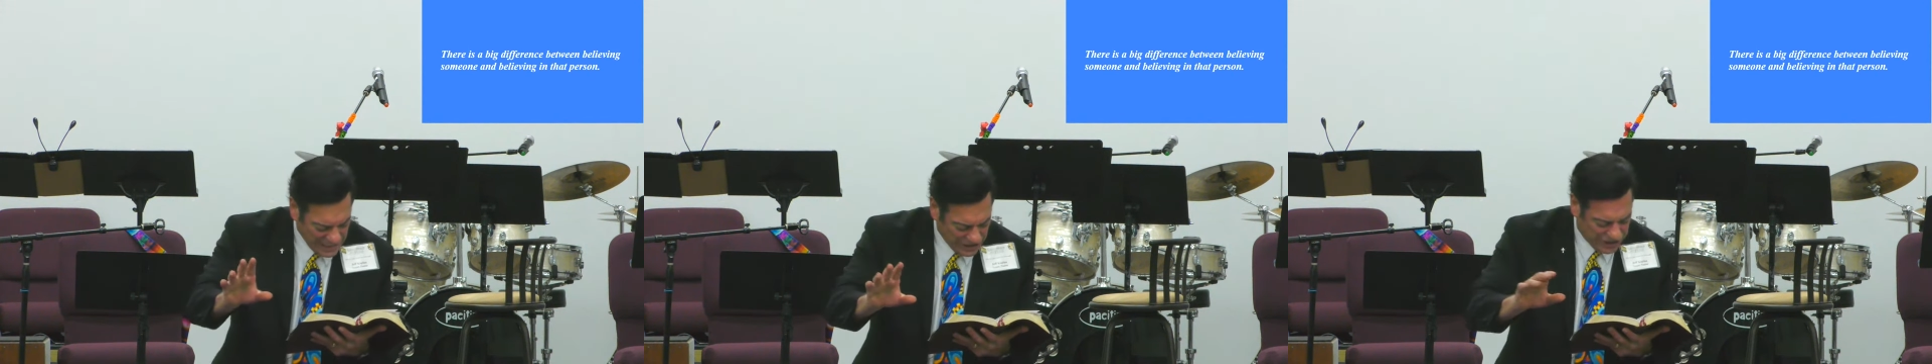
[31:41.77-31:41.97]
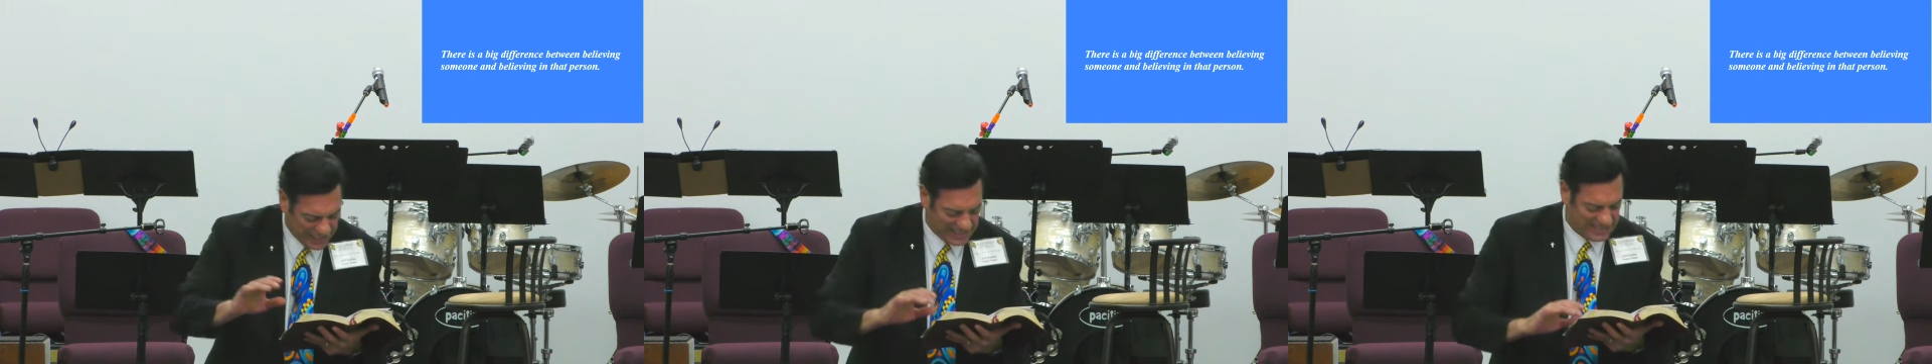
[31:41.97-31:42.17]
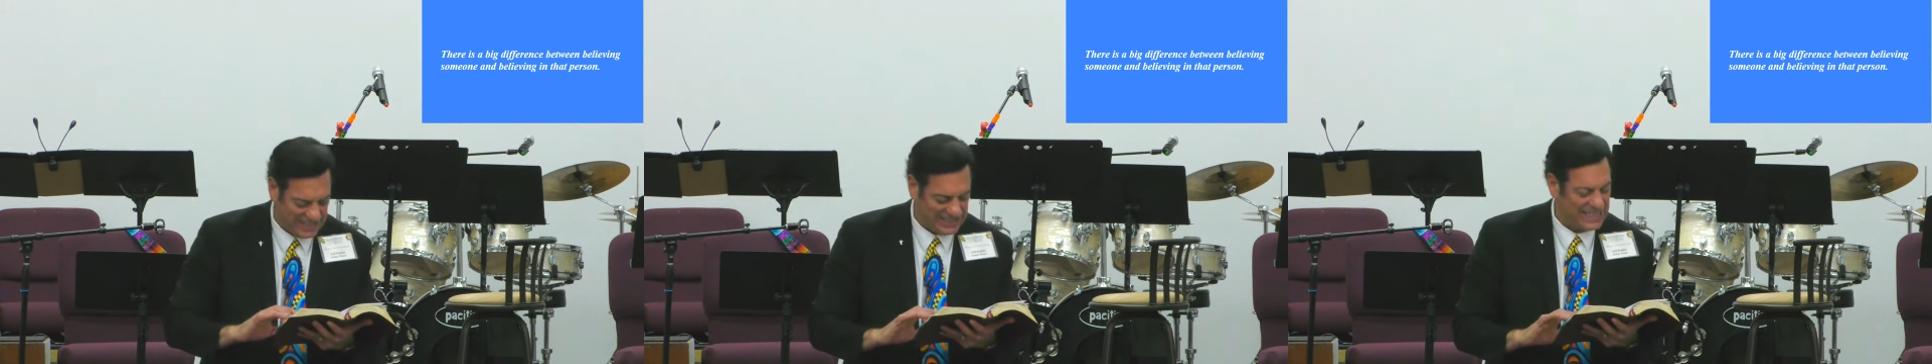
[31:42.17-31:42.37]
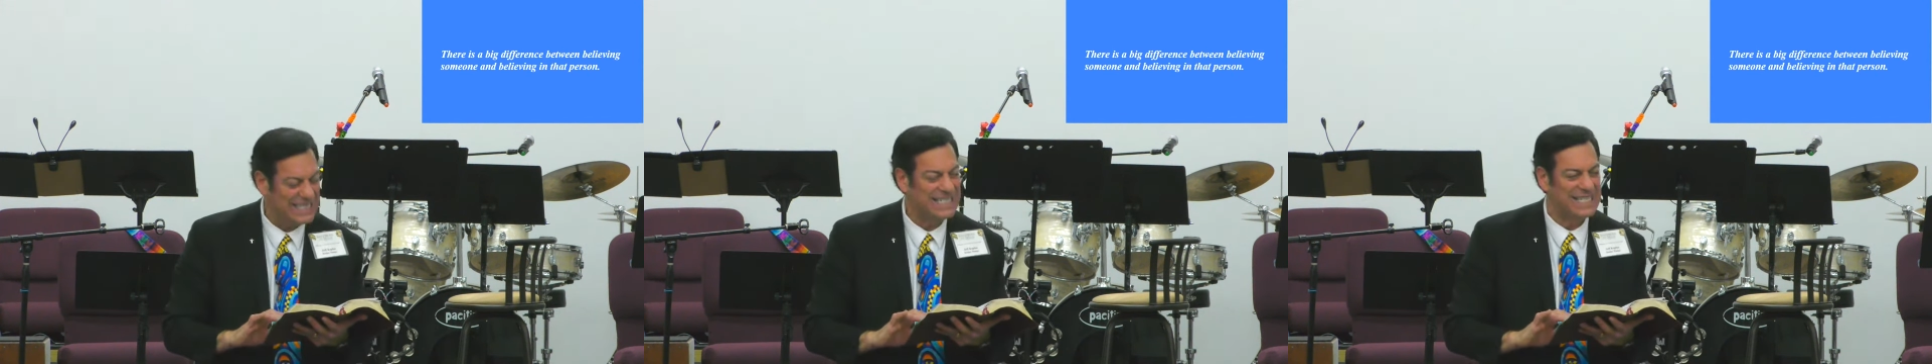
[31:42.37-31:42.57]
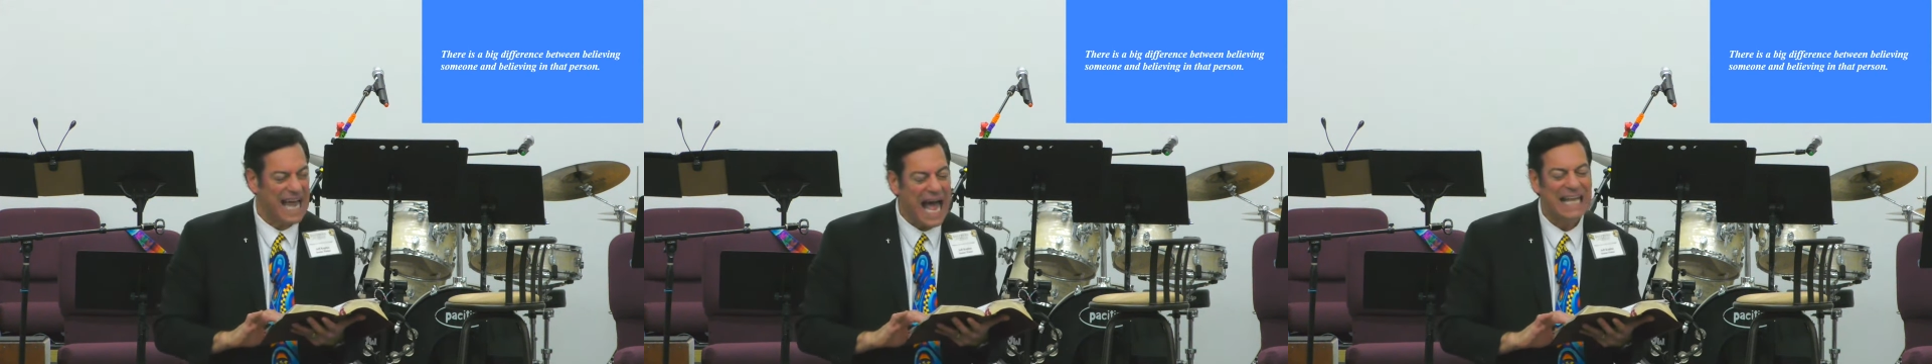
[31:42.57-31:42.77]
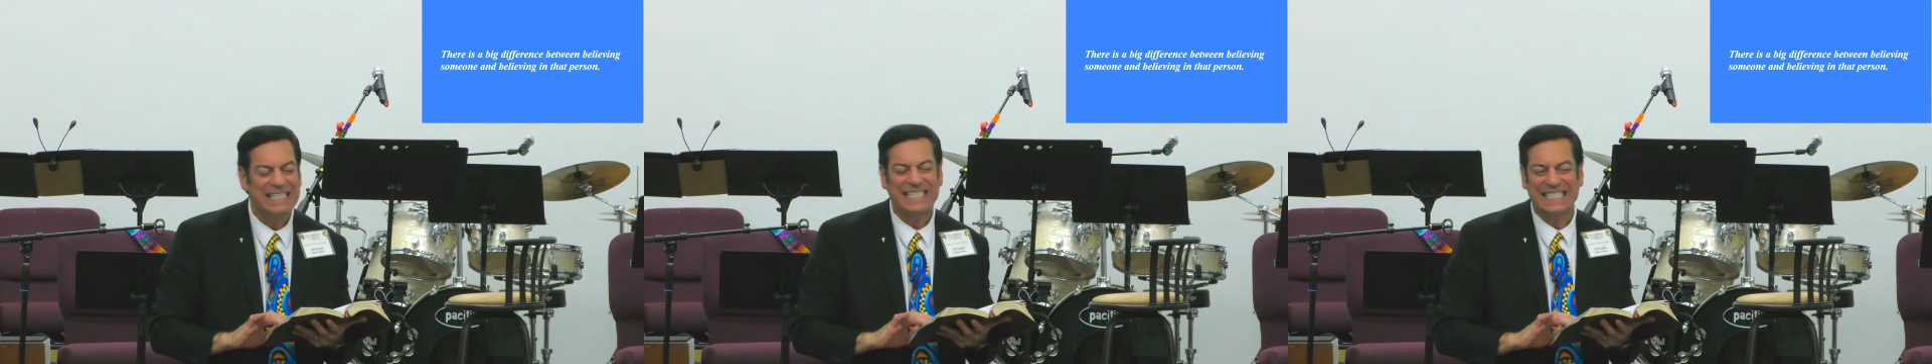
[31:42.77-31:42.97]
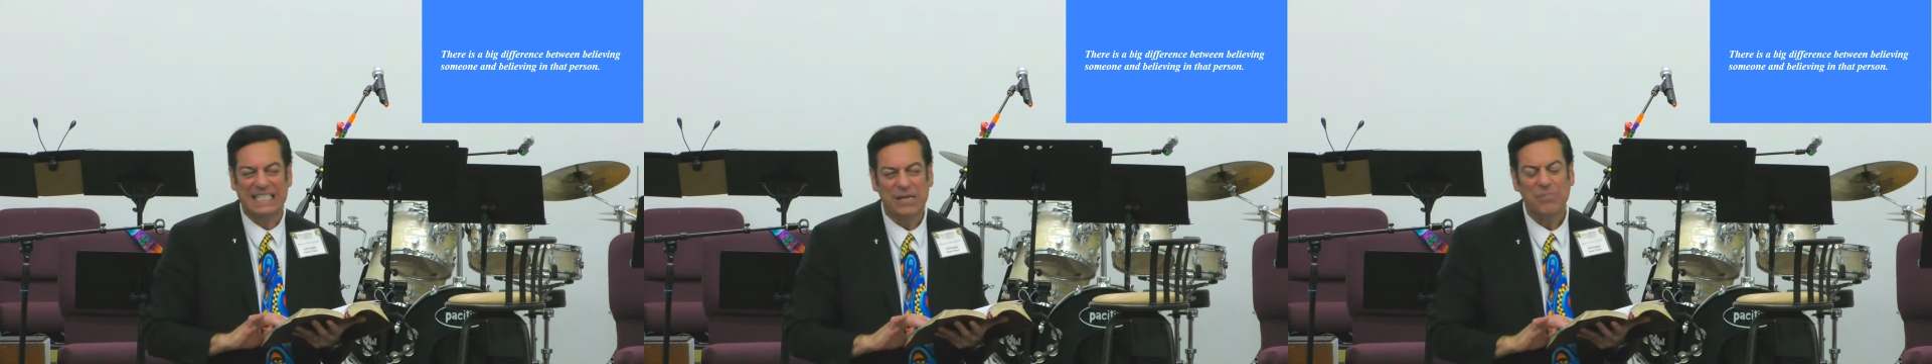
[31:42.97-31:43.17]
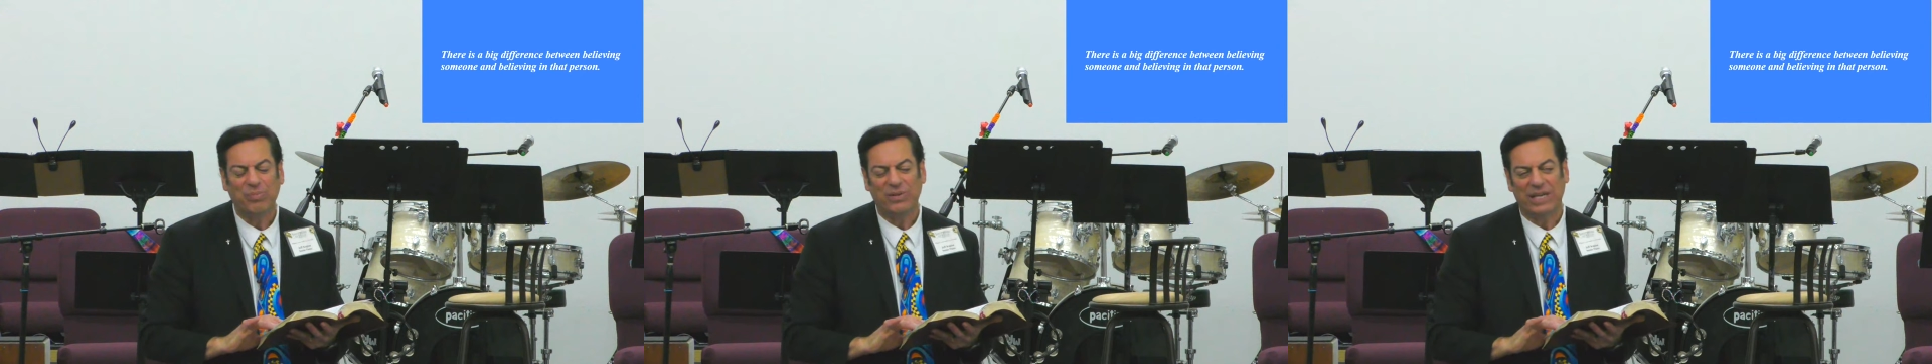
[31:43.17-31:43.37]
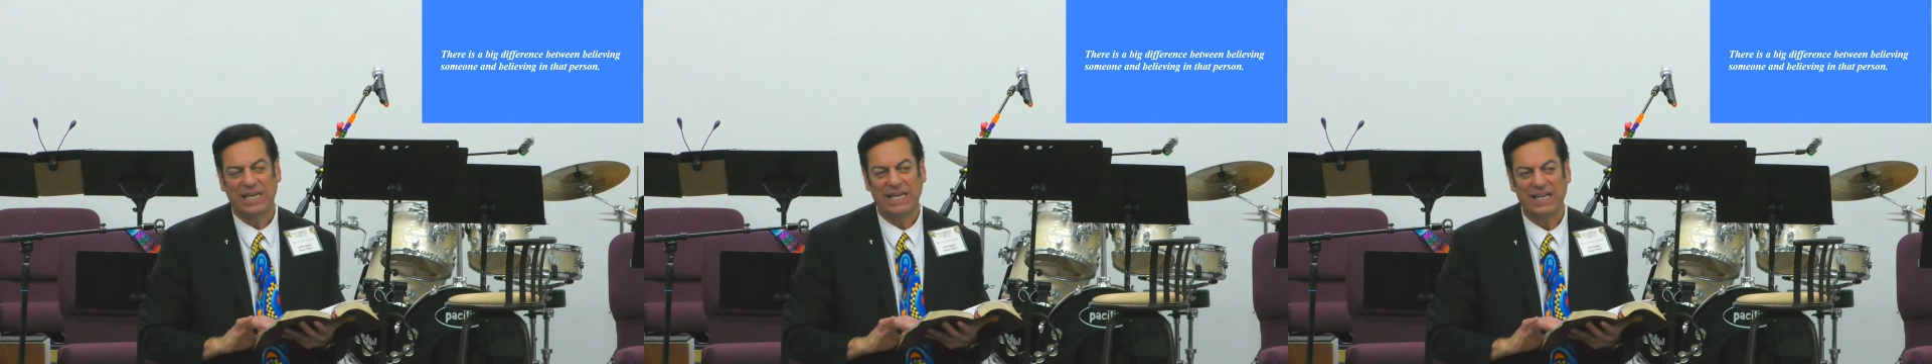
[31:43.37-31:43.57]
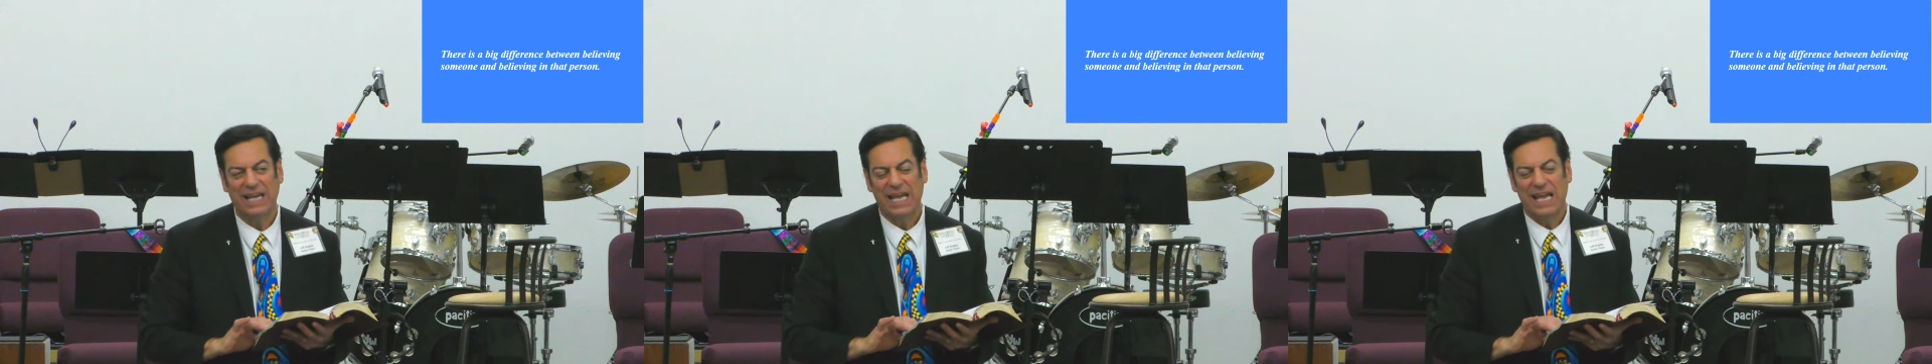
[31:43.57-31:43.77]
Jesus is not simply